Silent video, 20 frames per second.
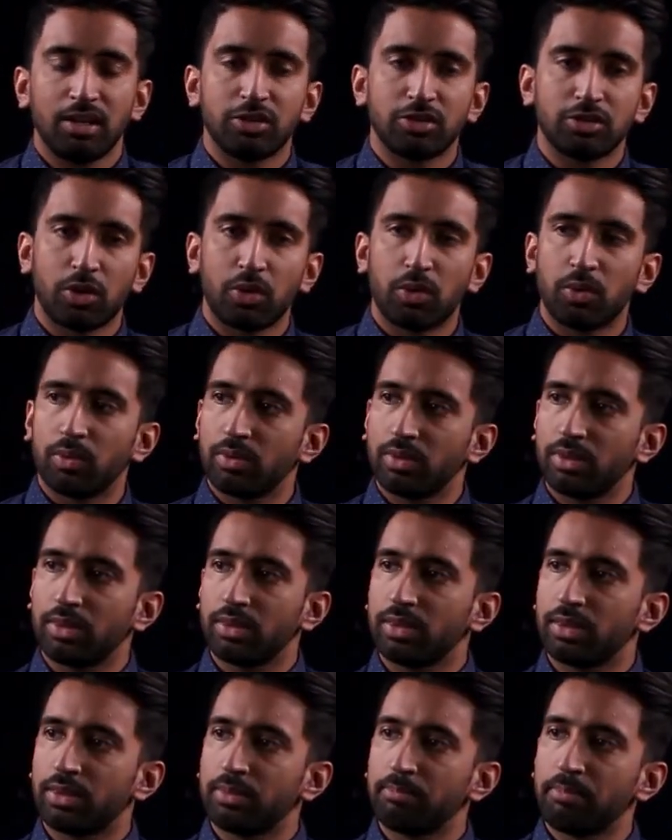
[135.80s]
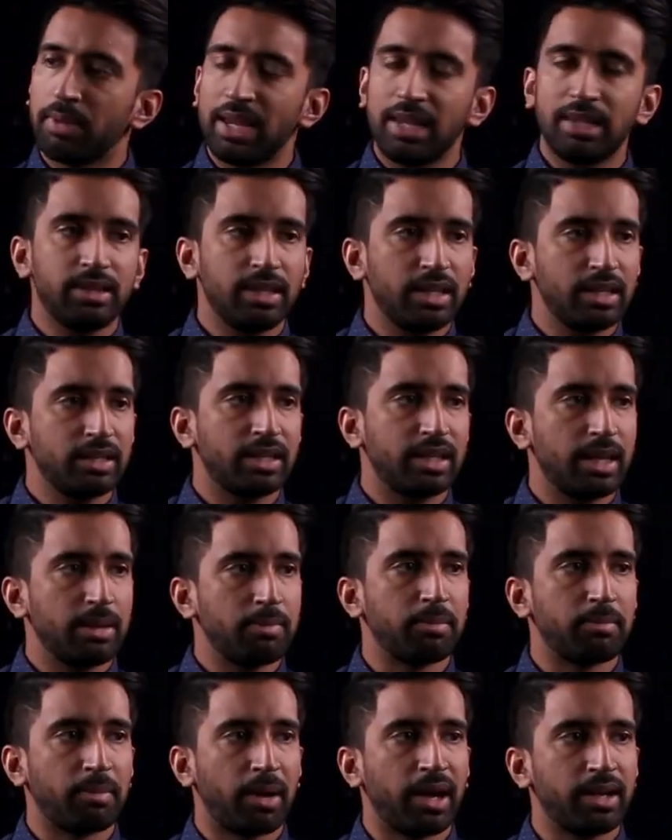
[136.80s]
So the main thing to keep
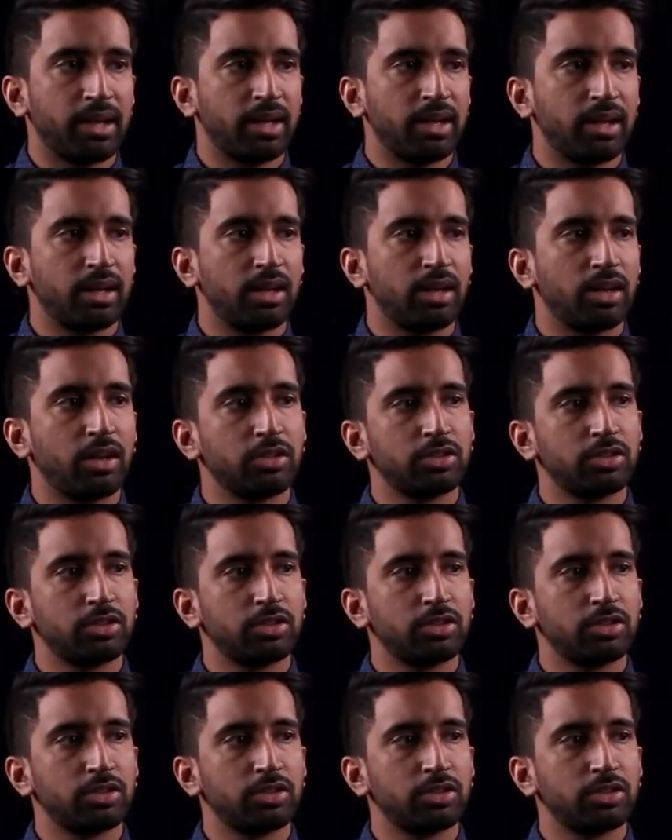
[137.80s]
in mind here,